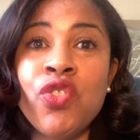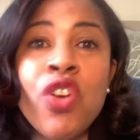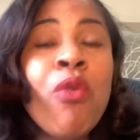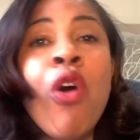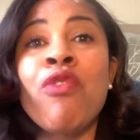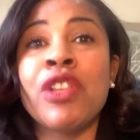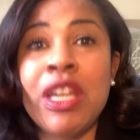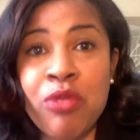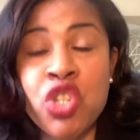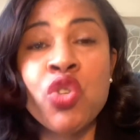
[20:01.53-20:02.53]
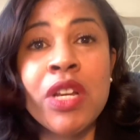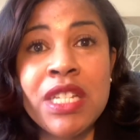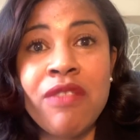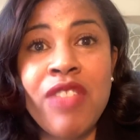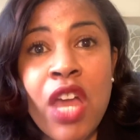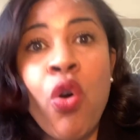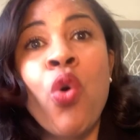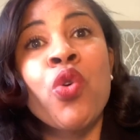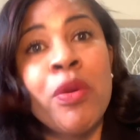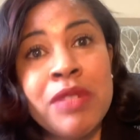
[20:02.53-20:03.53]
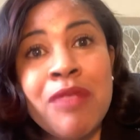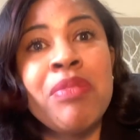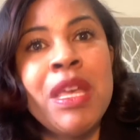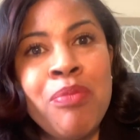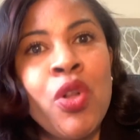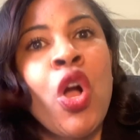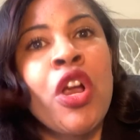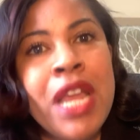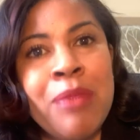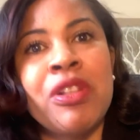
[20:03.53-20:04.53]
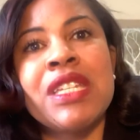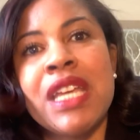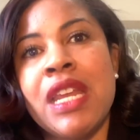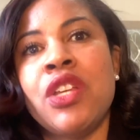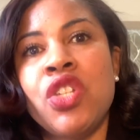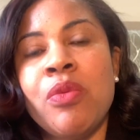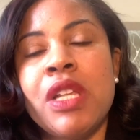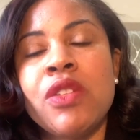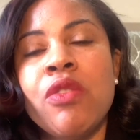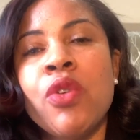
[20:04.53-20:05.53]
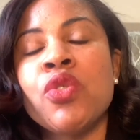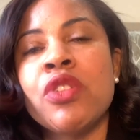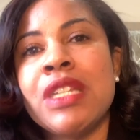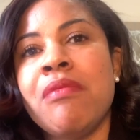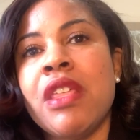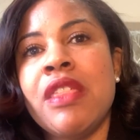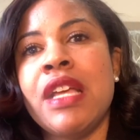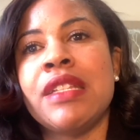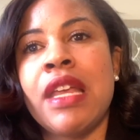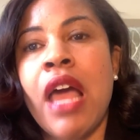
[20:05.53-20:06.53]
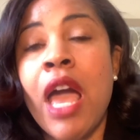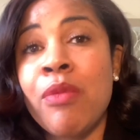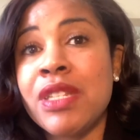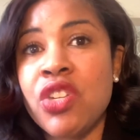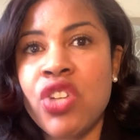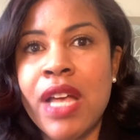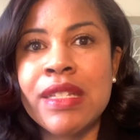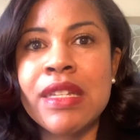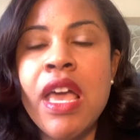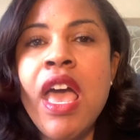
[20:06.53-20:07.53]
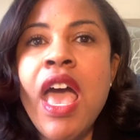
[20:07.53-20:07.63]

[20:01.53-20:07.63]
so overly restrictive that whole groups of people aren't able to get into it. So those are some of the things that I would suggest.